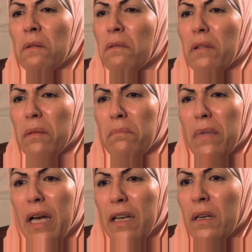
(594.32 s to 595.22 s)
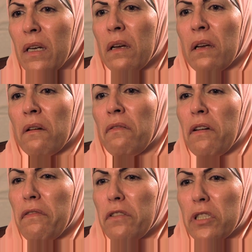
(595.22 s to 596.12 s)
with my
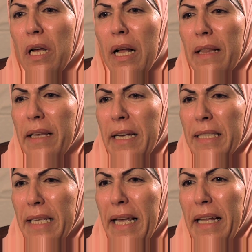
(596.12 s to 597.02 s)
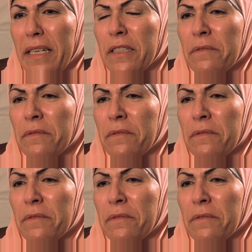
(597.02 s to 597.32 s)
5th child, Hussein,